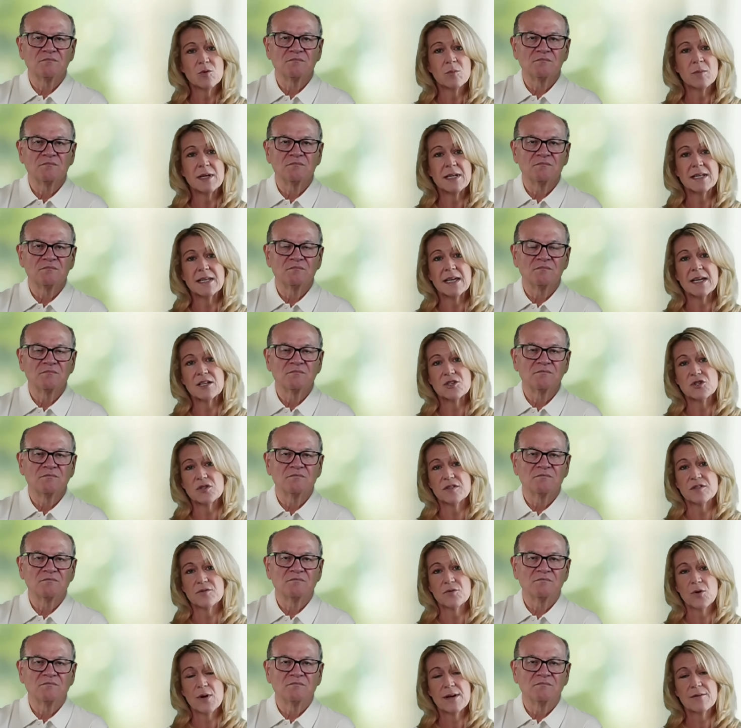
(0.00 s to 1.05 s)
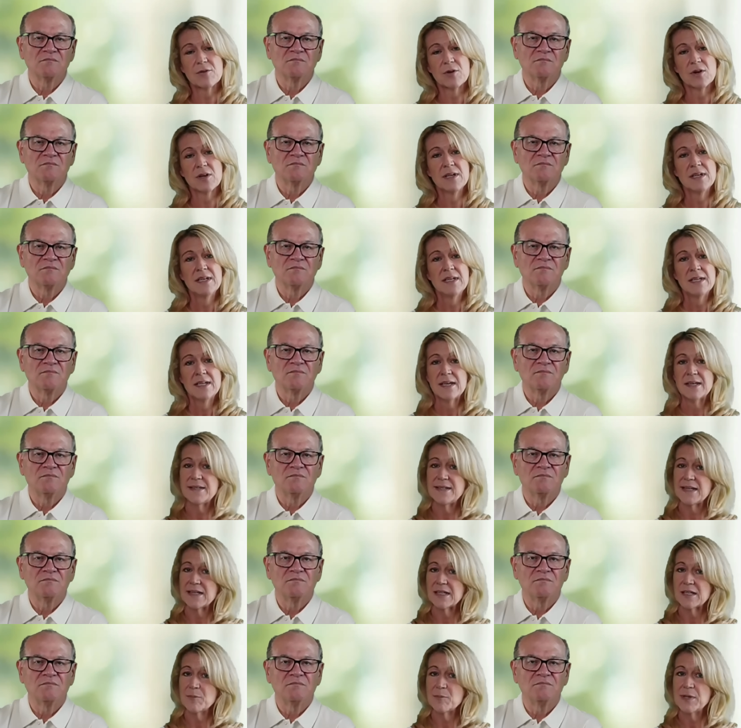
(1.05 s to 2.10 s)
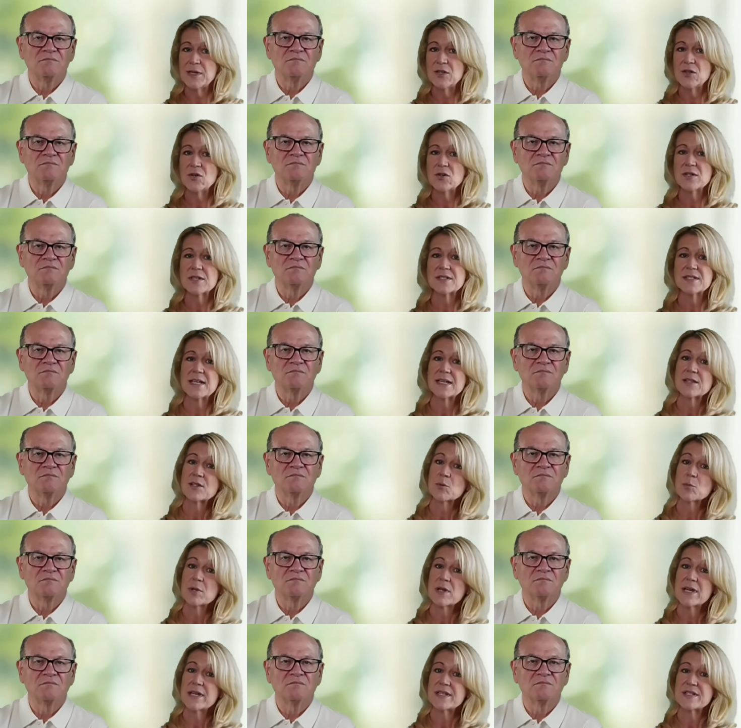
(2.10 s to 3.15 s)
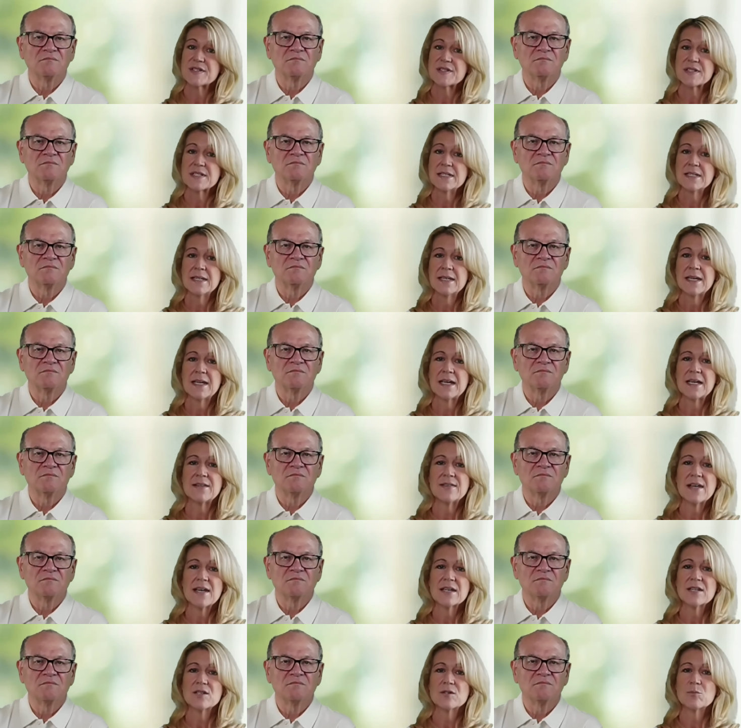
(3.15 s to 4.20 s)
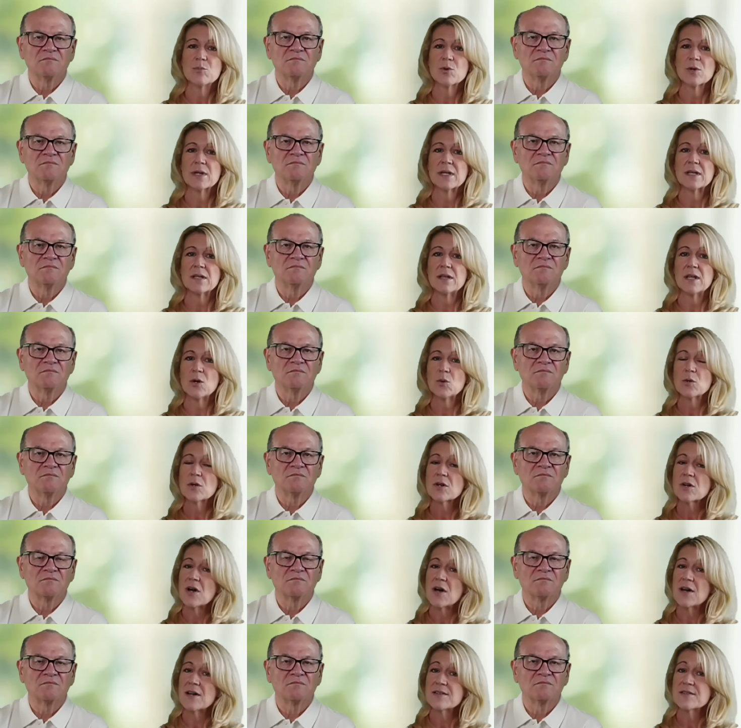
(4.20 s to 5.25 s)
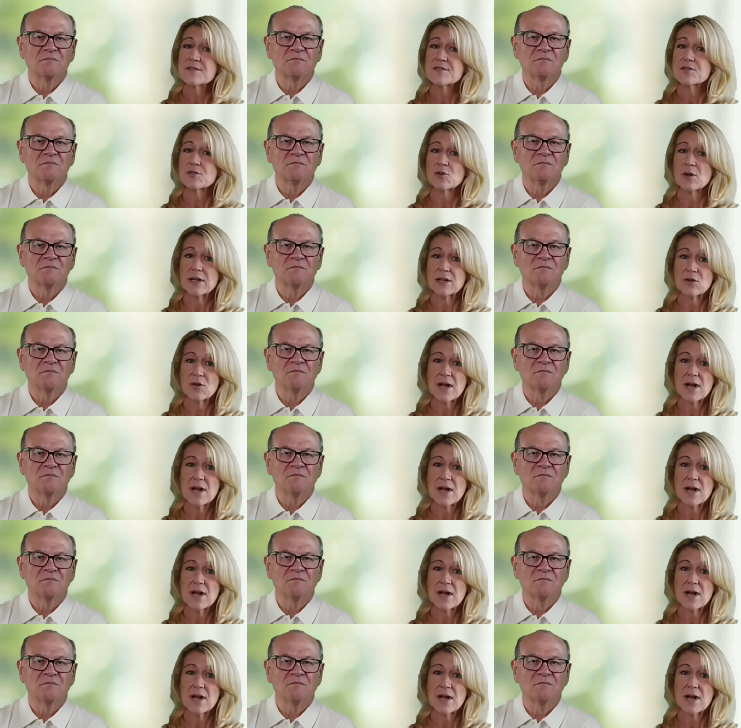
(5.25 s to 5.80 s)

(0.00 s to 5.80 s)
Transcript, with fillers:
Speaker 1: medications forever. A daily pill could take their place, and that could bring lower costs, greater